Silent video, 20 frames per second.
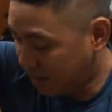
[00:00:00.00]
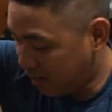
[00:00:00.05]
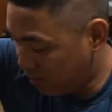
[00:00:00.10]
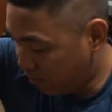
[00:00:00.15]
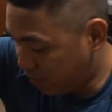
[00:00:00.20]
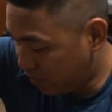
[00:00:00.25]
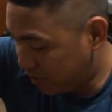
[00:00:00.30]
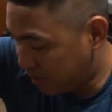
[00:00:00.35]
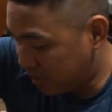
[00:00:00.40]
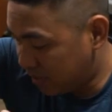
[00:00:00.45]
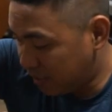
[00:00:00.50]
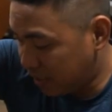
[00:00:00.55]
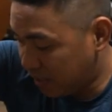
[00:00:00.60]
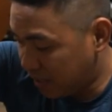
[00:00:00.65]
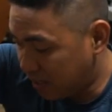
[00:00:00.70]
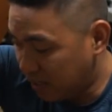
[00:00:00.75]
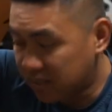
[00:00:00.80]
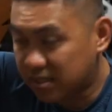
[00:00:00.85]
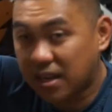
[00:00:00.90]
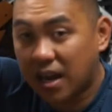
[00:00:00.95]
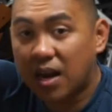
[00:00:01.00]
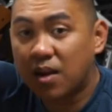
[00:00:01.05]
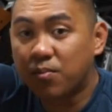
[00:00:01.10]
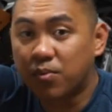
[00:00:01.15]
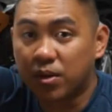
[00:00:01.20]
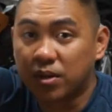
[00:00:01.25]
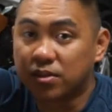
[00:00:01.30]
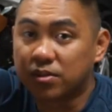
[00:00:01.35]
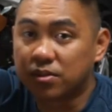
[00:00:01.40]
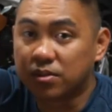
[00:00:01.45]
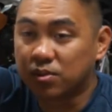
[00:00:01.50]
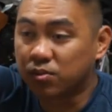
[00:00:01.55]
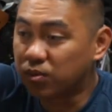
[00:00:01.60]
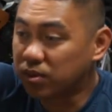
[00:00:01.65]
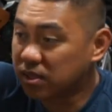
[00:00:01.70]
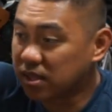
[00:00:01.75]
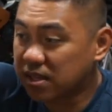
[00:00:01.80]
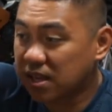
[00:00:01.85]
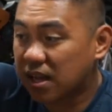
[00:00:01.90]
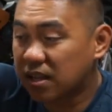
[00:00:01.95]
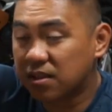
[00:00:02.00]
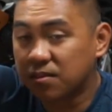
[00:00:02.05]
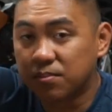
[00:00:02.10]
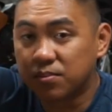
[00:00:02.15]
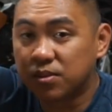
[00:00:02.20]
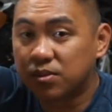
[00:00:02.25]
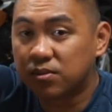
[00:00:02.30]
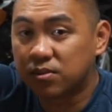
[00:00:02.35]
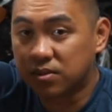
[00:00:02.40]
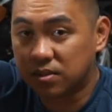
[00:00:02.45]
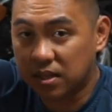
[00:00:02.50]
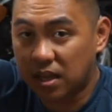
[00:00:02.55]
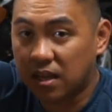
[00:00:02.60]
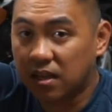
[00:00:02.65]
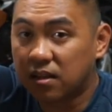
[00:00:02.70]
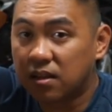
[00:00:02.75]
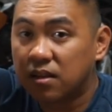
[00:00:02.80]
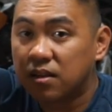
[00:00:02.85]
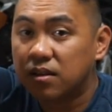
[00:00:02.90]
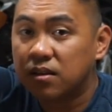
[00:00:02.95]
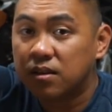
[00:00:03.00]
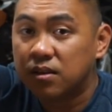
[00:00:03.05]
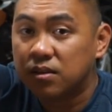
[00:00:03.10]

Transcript: It was the tire pressures. Once I got them set